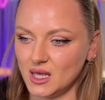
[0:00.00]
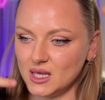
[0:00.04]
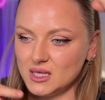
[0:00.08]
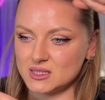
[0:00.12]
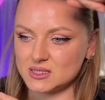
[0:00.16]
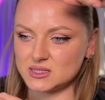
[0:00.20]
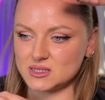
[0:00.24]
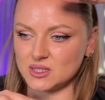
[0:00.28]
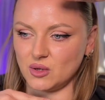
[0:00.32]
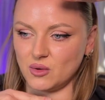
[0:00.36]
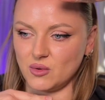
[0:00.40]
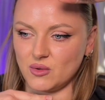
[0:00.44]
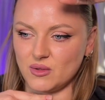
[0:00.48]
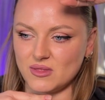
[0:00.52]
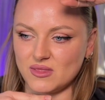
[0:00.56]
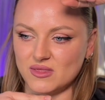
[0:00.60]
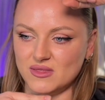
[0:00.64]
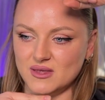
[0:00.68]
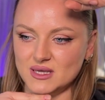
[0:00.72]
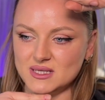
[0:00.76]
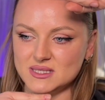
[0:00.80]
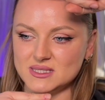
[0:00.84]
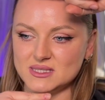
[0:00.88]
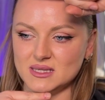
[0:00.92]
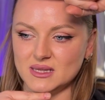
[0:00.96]
So
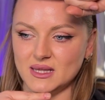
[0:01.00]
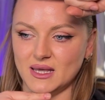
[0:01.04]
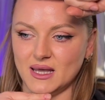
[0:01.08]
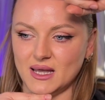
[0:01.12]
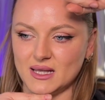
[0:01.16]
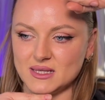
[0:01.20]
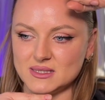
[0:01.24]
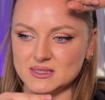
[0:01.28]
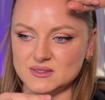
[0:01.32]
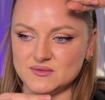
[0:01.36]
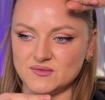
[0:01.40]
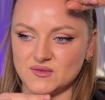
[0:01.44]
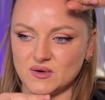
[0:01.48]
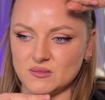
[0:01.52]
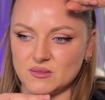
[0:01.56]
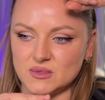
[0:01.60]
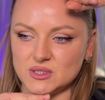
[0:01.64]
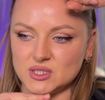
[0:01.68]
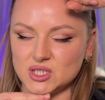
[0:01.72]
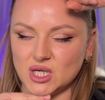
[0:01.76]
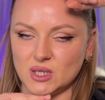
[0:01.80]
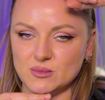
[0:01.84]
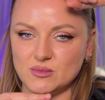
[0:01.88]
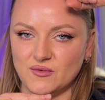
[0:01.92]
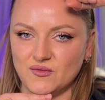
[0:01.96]
this length from the
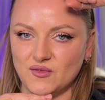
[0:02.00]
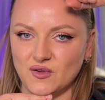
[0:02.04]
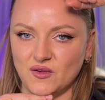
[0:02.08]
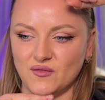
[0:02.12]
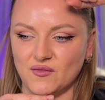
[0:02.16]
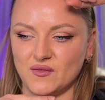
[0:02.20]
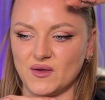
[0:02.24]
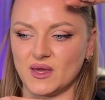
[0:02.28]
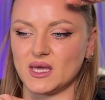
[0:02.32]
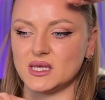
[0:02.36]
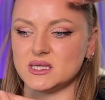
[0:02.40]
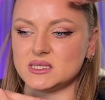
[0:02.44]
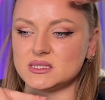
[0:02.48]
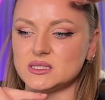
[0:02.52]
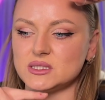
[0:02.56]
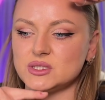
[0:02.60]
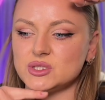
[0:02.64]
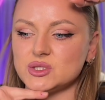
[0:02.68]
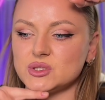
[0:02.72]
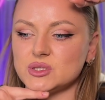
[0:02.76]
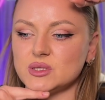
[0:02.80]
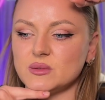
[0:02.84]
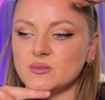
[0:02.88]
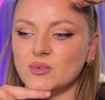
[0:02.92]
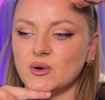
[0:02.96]
top of your face
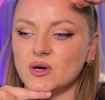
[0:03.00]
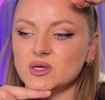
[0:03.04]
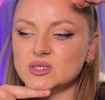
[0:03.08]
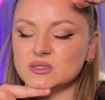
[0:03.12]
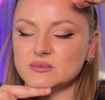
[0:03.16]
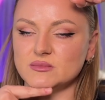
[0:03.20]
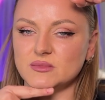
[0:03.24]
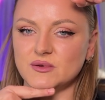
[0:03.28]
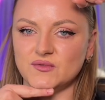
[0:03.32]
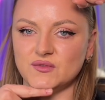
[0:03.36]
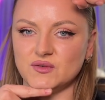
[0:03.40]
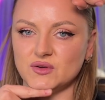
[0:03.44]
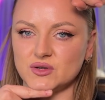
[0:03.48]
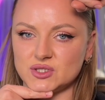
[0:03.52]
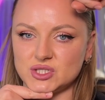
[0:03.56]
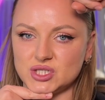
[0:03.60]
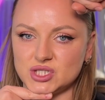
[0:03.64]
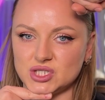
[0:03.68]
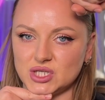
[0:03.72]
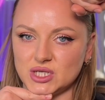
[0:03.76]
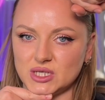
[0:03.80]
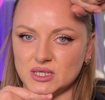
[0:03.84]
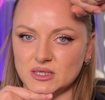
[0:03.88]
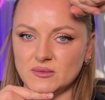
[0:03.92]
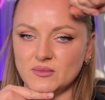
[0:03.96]
to the bottom of your
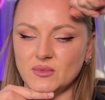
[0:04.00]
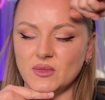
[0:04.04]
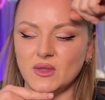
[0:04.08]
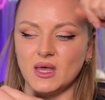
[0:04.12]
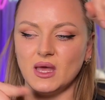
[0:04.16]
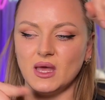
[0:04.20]
chin,